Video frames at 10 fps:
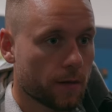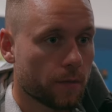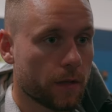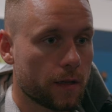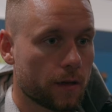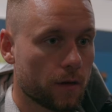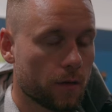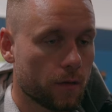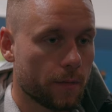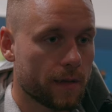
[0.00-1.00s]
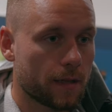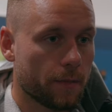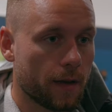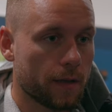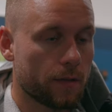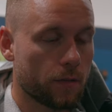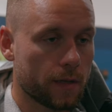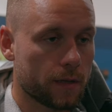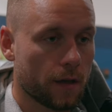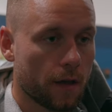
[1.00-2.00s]
But, you know, we missed the penalty. We
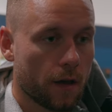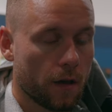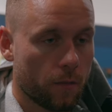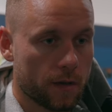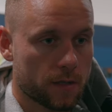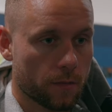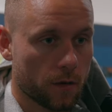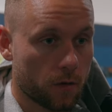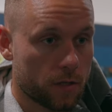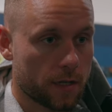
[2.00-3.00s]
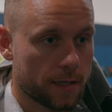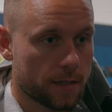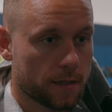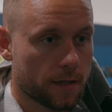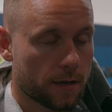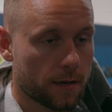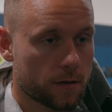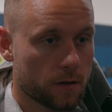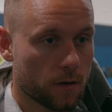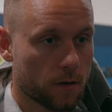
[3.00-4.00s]
missed some good chances.
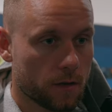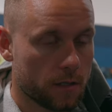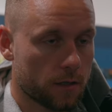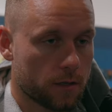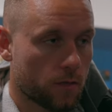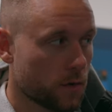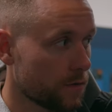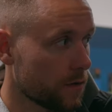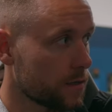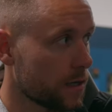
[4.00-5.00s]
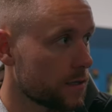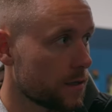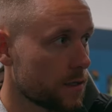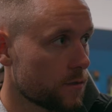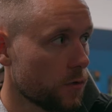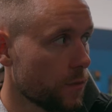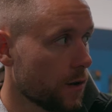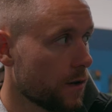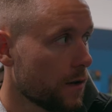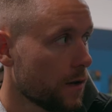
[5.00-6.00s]
So it's just one of those days. This is football.